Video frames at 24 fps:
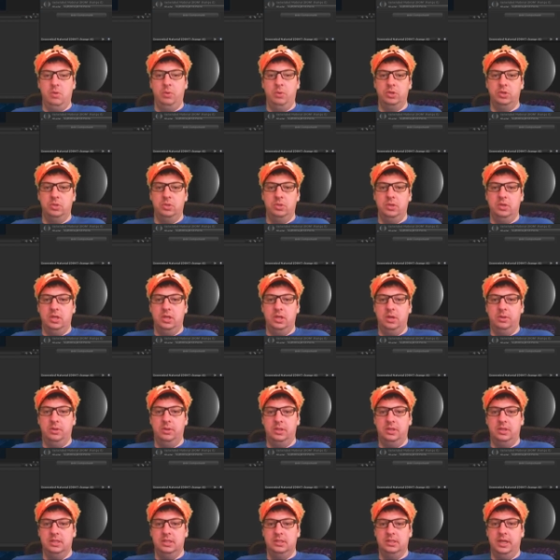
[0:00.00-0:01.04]
doing here with
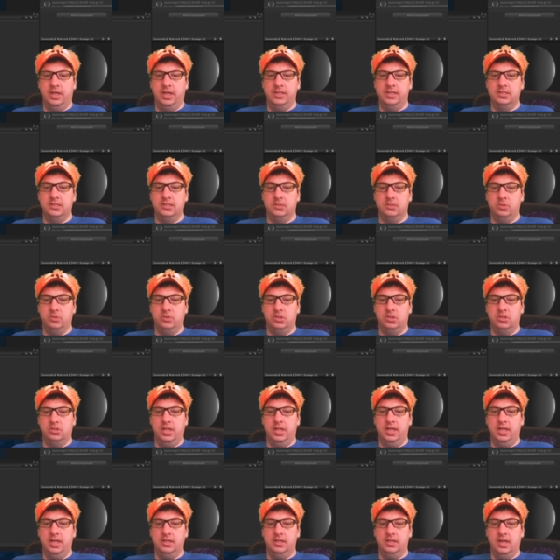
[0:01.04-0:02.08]
these lights is we're just
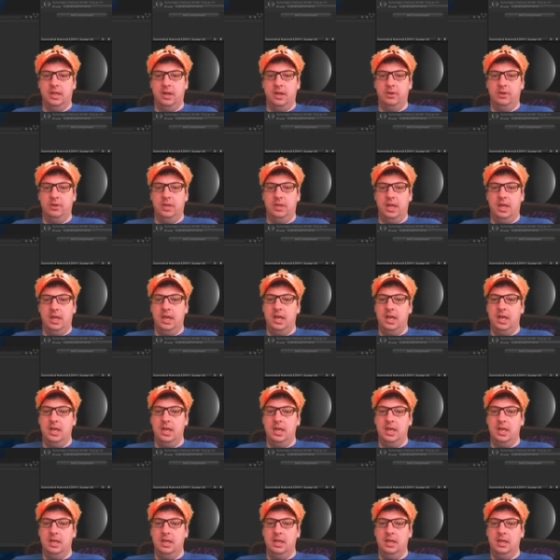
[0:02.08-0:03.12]
laying down
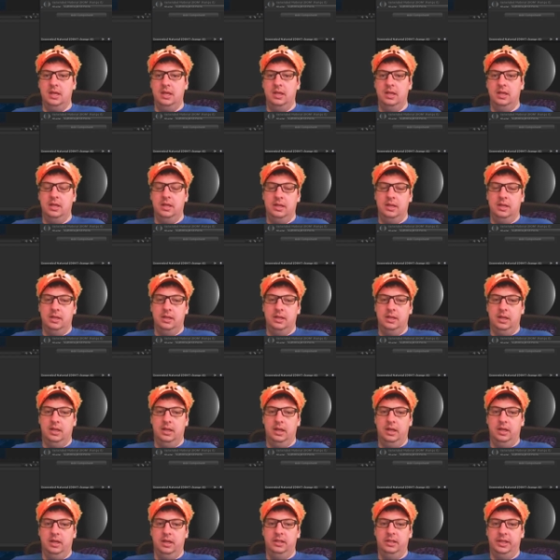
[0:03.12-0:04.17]
a
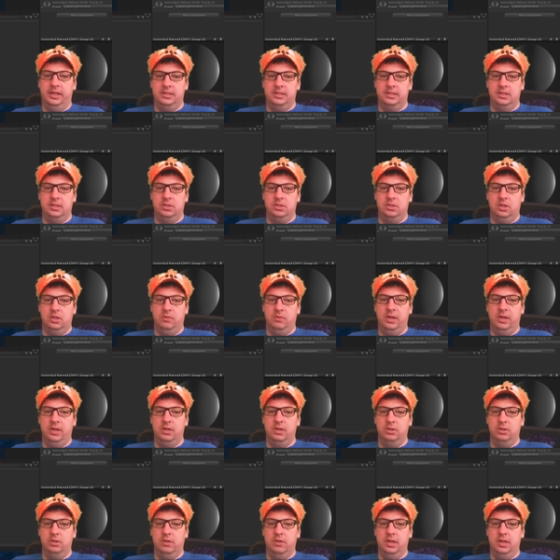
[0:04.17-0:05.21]
like essentially a
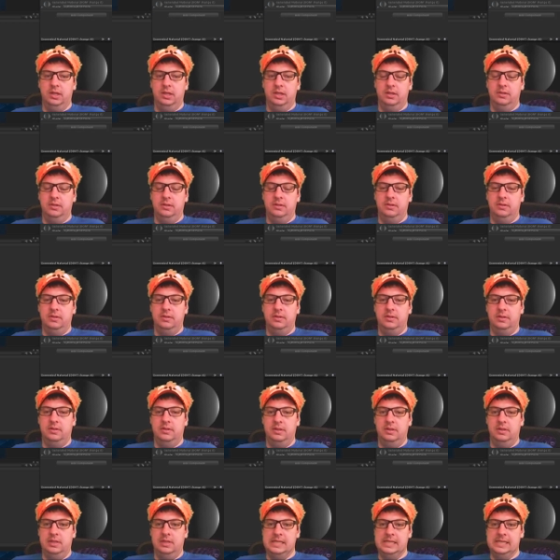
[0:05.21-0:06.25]
radial gradient,
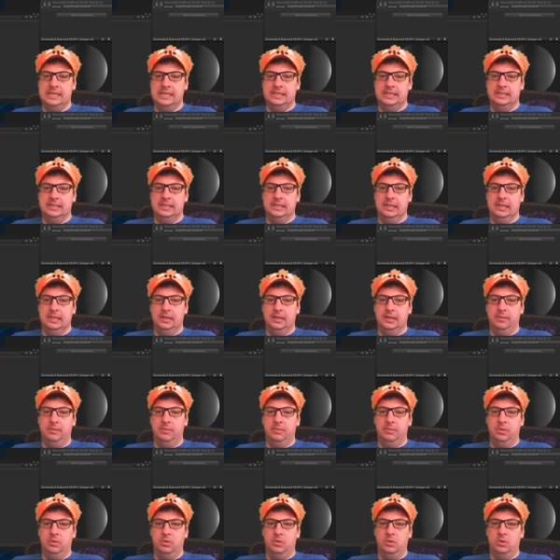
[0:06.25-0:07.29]

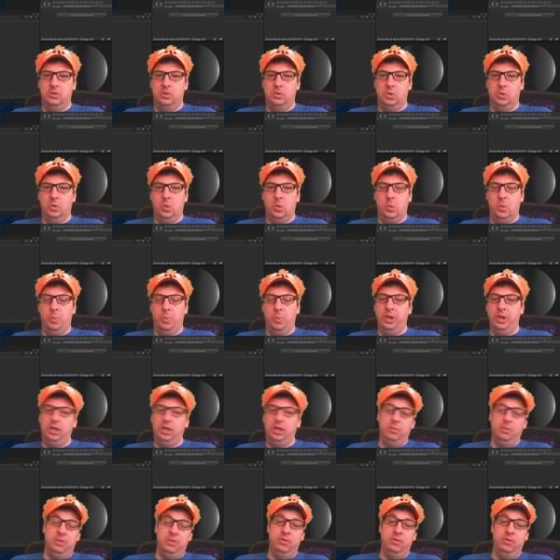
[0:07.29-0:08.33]
but it
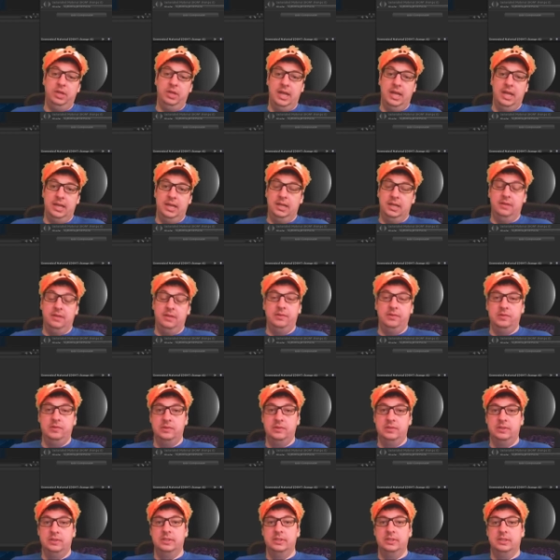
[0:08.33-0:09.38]
could be really any
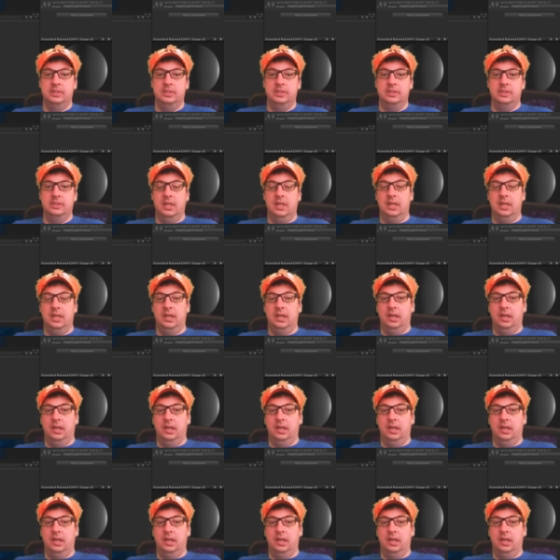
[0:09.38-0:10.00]
kind of